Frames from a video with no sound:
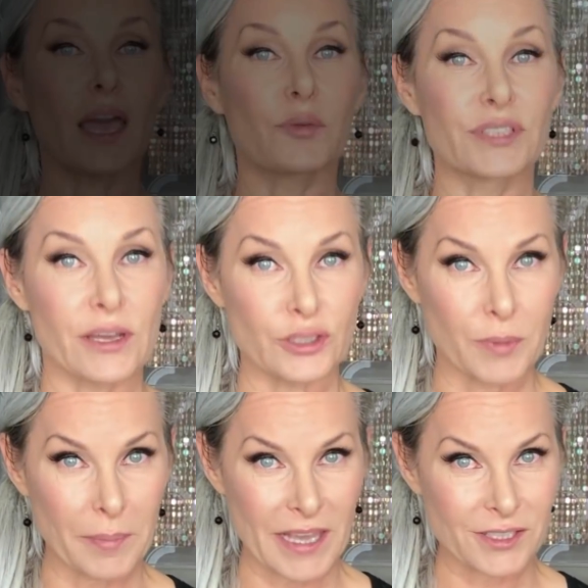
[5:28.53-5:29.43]
I will now do
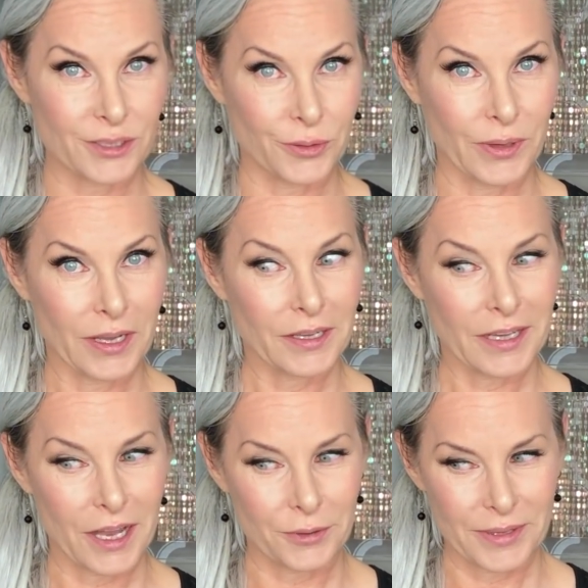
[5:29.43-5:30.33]
my best to
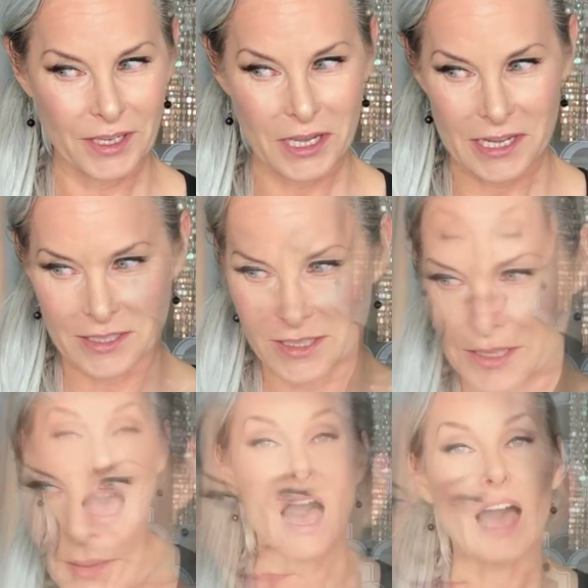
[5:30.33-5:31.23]
color in the lines.
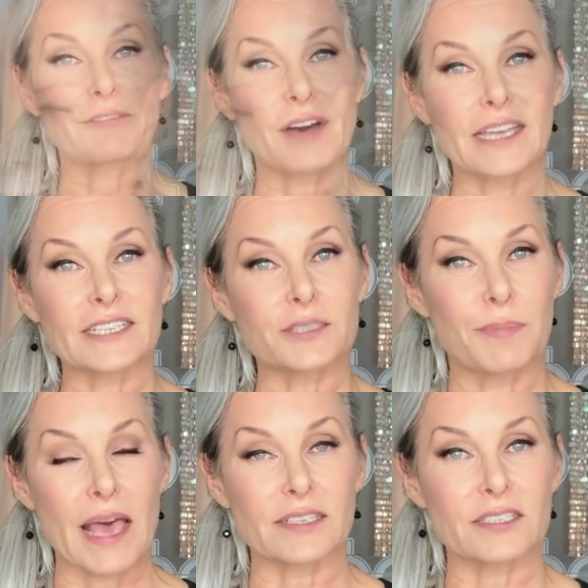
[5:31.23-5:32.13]
I find it's
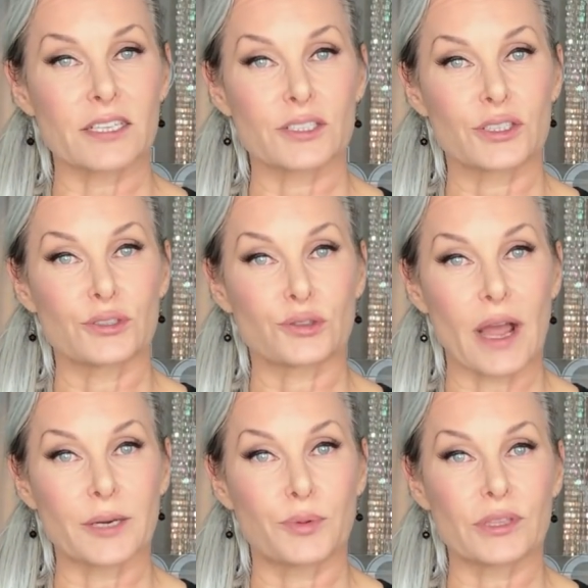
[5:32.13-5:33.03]
best to
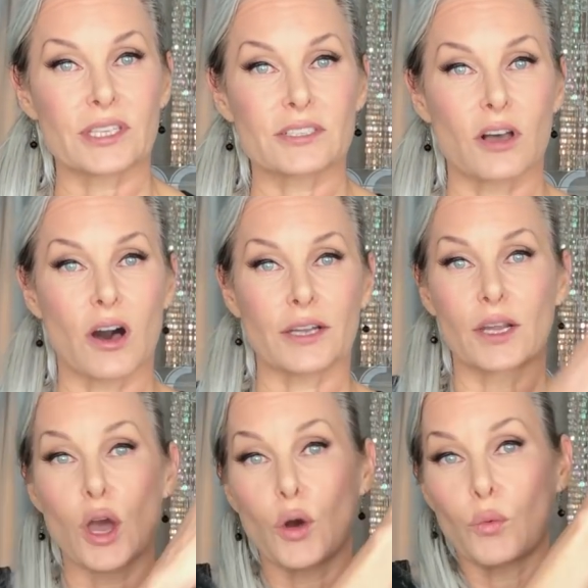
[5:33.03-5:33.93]
try to put this
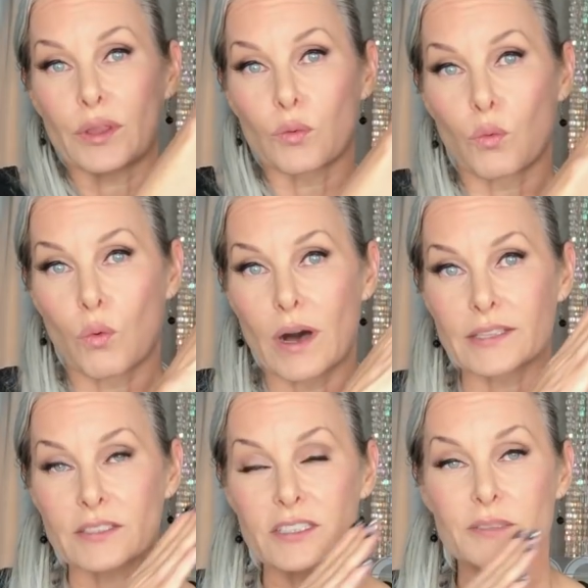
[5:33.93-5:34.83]
on with
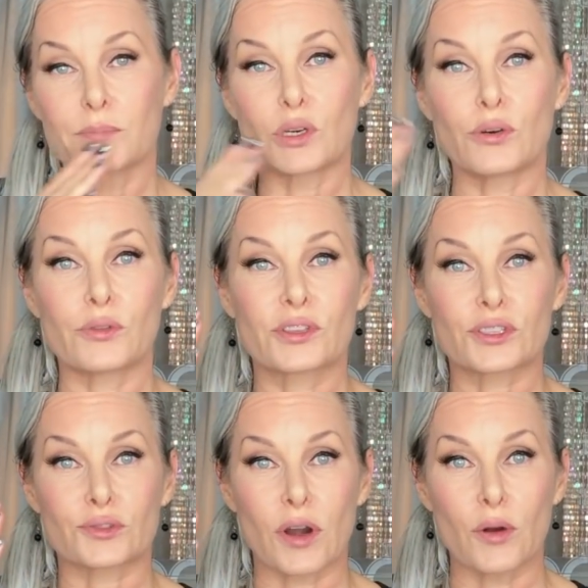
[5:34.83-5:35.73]
one smooth
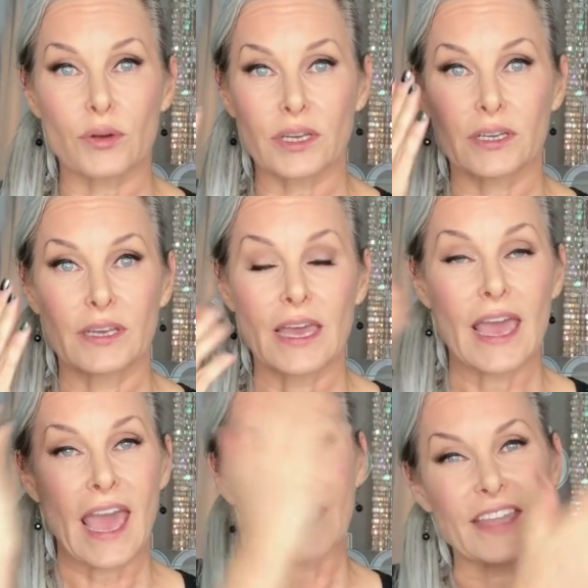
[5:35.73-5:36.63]
stroke,
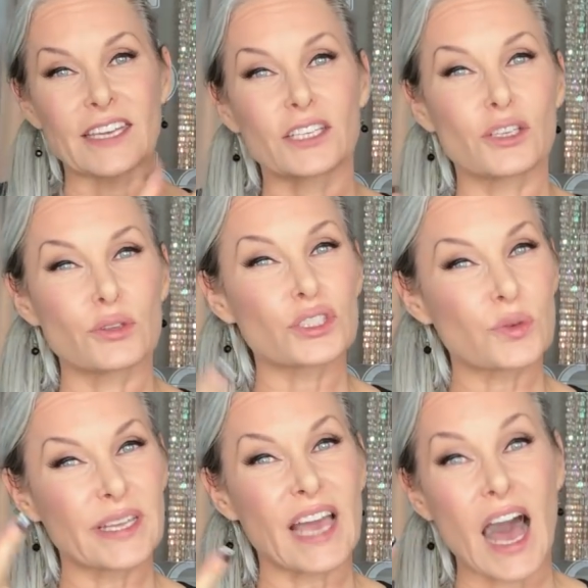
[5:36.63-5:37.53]
and then
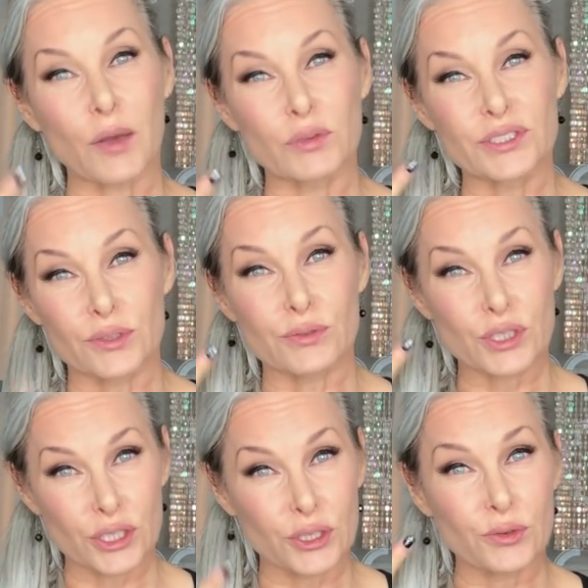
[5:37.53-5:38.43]
usually I will do
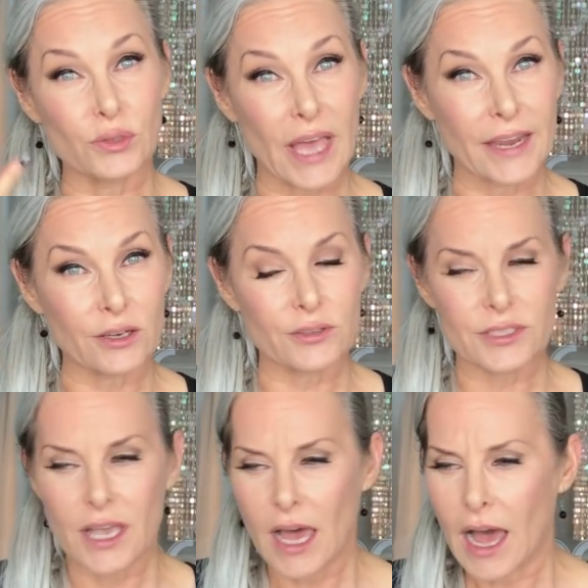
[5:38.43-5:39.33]
2 layers.